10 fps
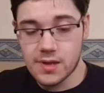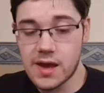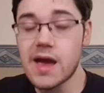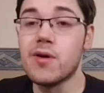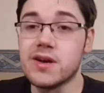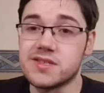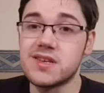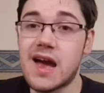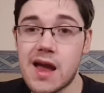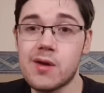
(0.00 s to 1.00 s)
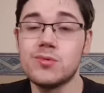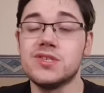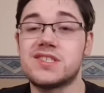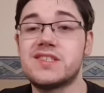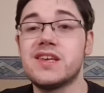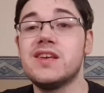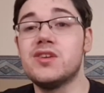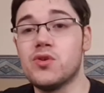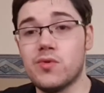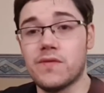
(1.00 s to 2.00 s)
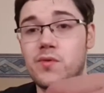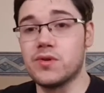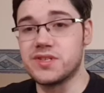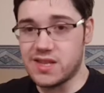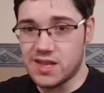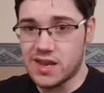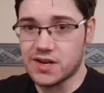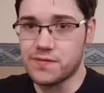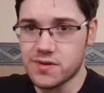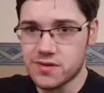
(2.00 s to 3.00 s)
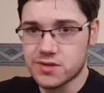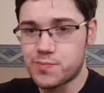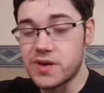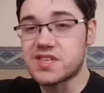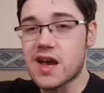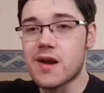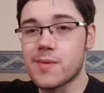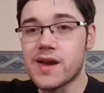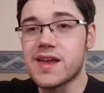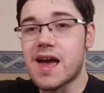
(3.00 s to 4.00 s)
Anyways, I will see you, of course, in the next videos. Peace out, everybody.